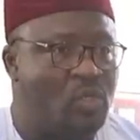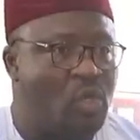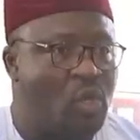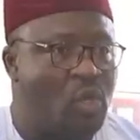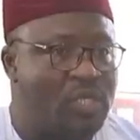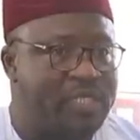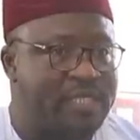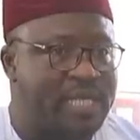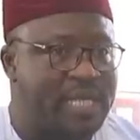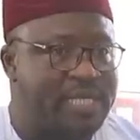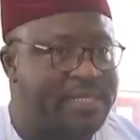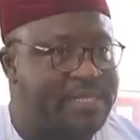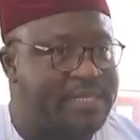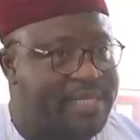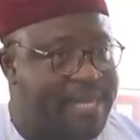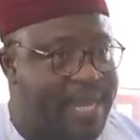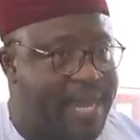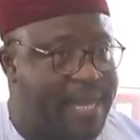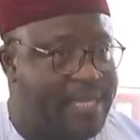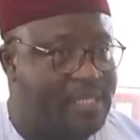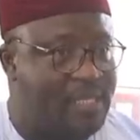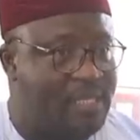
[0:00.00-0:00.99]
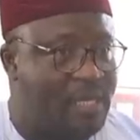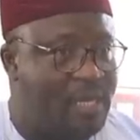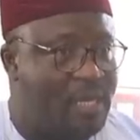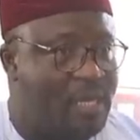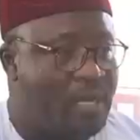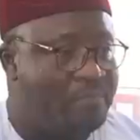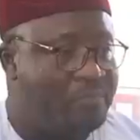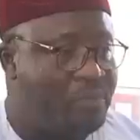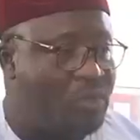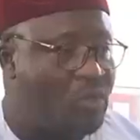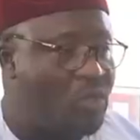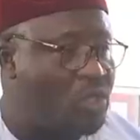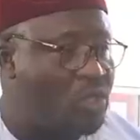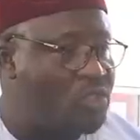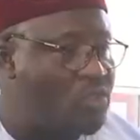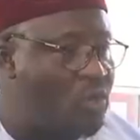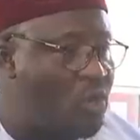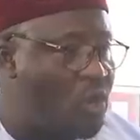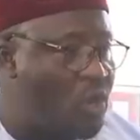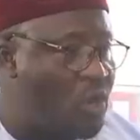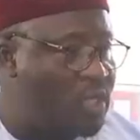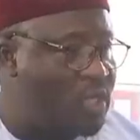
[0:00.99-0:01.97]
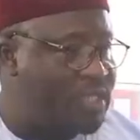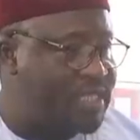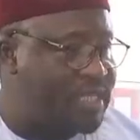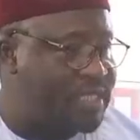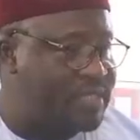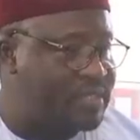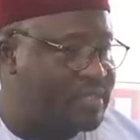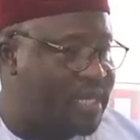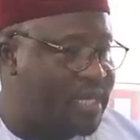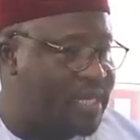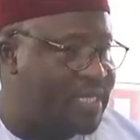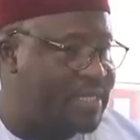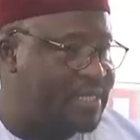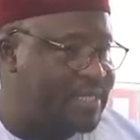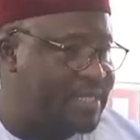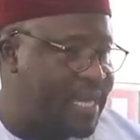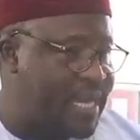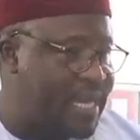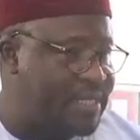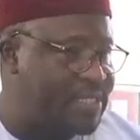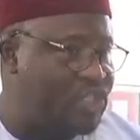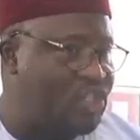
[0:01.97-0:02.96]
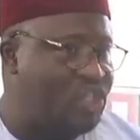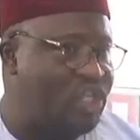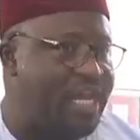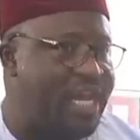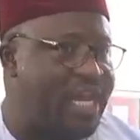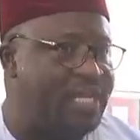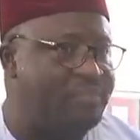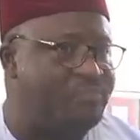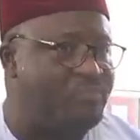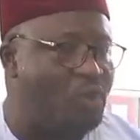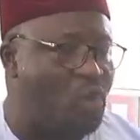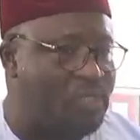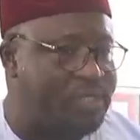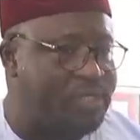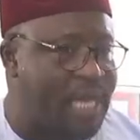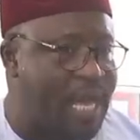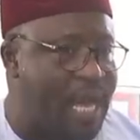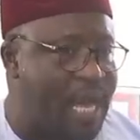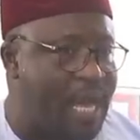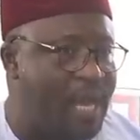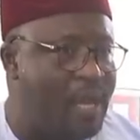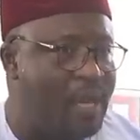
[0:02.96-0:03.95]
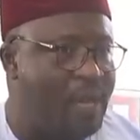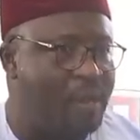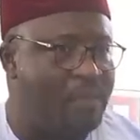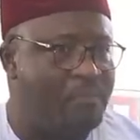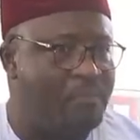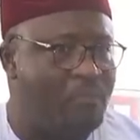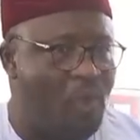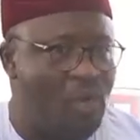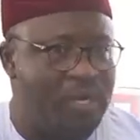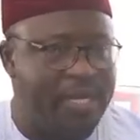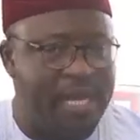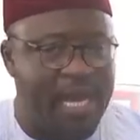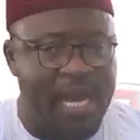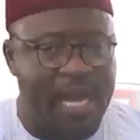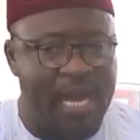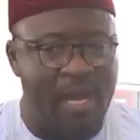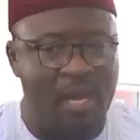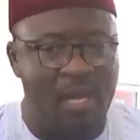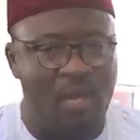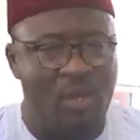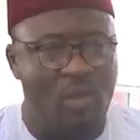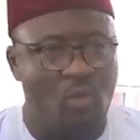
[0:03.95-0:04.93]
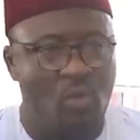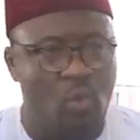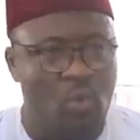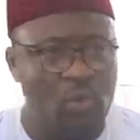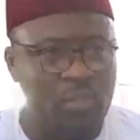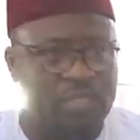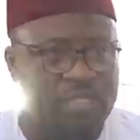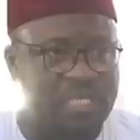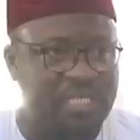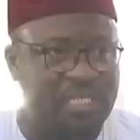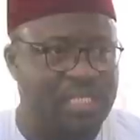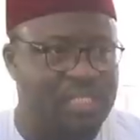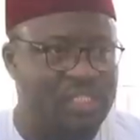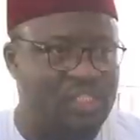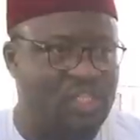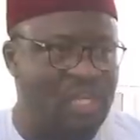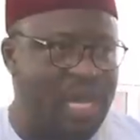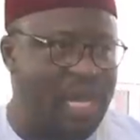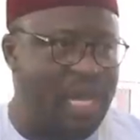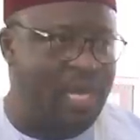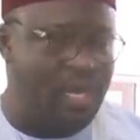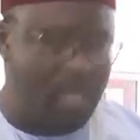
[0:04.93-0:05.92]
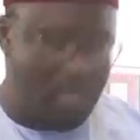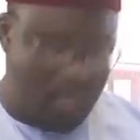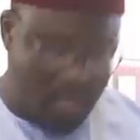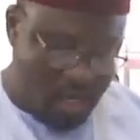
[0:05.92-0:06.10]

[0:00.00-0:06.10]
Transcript: northern state because all these three states shared border, border with Niger